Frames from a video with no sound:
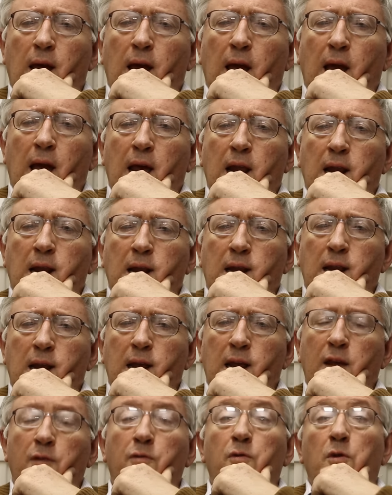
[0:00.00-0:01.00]
And
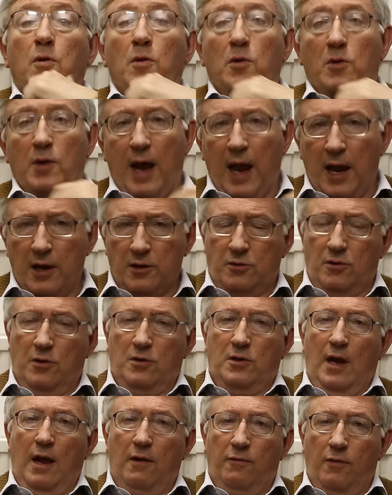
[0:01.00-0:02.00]
if you were to ask
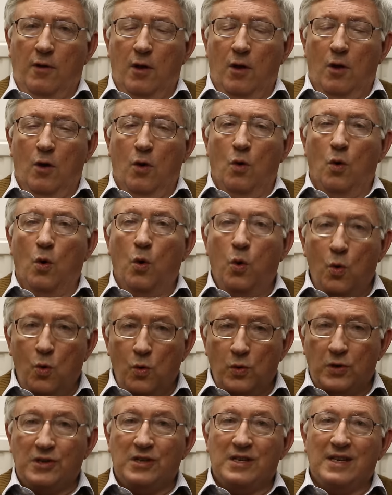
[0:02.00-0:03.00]
yourself,
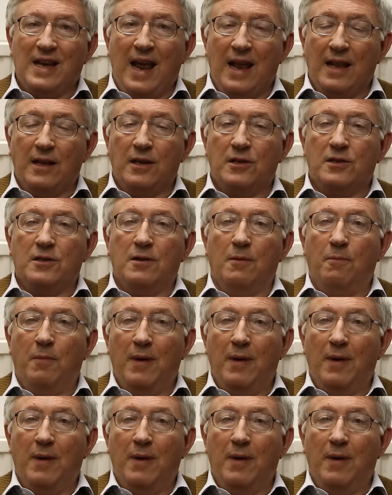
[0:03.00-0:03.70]
who stands to